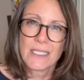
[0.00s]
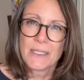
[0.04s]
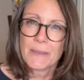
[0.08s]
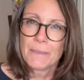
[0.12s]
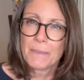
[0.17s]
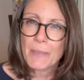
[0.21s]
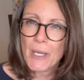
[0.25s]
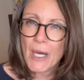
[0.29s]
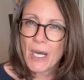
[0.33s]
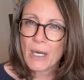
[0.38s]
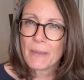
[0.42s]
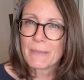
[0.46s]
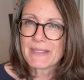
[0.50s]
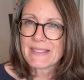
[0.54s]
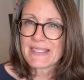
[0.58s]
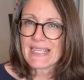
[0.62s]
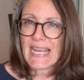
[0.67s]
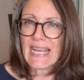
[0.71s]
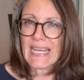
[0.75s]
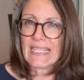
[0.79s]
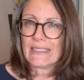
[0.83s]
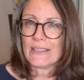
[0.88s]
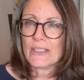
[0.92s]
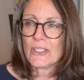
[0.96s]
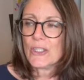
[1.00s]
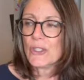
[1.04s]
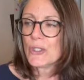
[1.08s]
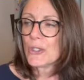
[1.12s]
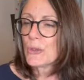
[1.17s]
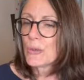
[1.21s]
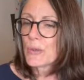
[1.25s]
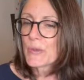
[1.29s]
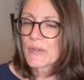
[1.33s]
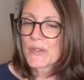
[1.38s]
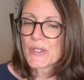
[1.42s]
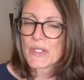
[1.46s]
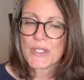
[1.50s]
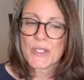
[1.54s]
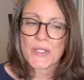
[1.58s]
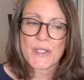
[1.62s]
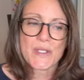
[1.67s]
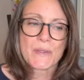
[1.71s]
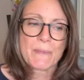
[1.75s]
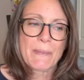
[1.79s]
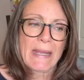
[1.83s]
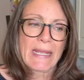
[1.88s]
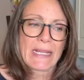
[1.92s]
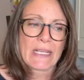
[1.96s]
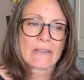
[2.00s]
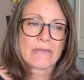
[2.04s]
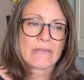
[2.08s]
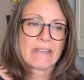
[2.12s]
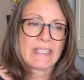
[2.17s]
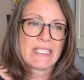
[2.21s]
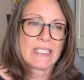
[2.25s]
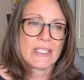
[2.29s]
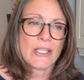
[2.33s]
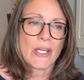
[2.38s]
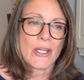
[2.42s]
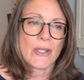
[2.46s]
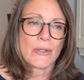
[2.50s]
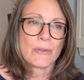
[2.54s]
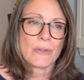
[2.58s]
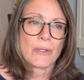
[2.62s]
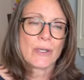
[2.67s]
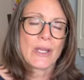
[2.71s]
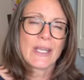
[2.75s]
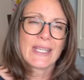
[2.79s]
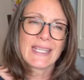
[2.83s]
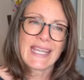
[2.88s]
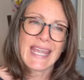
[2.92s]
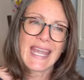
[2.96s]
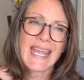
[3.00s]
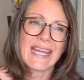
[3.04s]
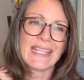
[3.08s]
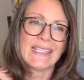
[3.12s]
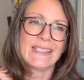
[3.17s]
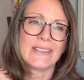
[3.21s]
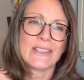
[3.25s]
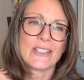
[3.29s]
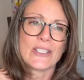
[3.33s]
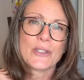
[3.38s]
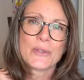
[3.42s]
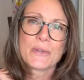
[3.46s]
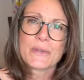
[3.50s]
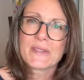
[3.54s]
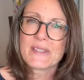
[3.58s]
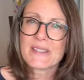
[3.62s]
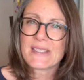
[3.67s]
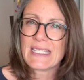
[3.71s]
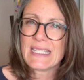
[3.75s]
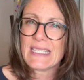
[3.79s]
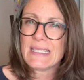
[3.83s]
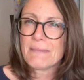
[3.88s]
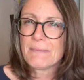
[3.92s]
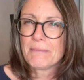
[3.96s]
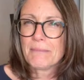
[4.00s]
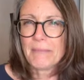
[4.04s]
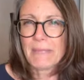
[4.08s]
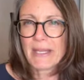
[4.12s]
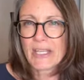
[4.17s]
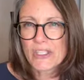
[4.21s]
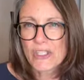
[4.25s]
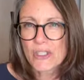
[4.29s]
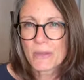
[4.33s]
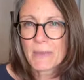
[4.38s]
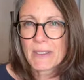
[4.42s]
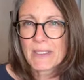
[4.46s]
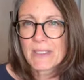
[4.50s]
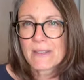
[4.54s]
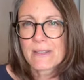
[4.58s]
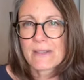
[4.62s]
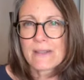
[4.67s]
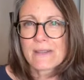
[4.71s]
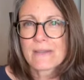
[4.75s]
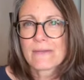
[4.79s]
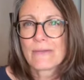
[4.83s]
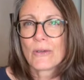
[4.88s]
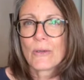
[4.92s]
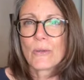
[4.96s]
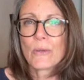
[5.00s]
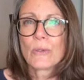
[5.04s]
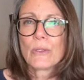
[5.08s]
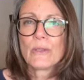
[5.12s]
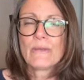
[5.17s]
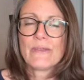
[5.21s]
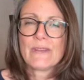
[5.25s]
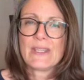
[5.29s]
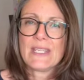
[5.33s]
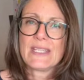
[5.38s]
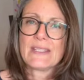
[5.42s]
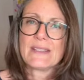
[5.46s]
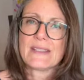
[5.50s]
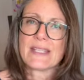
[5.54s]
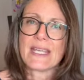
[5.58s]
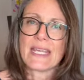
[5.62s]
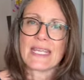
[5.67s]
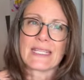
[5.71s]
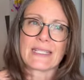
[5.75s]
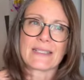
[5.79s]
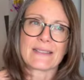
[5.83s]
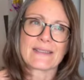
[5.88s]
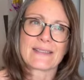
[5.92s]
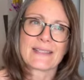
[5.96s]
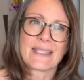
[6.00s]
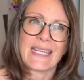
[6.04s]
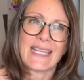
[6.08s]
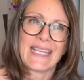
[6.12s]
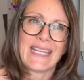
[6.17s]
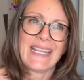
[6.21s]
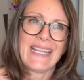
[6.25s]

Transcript: Parmesan. You can also use pecorino. Again, you'll see measurements for all of these things.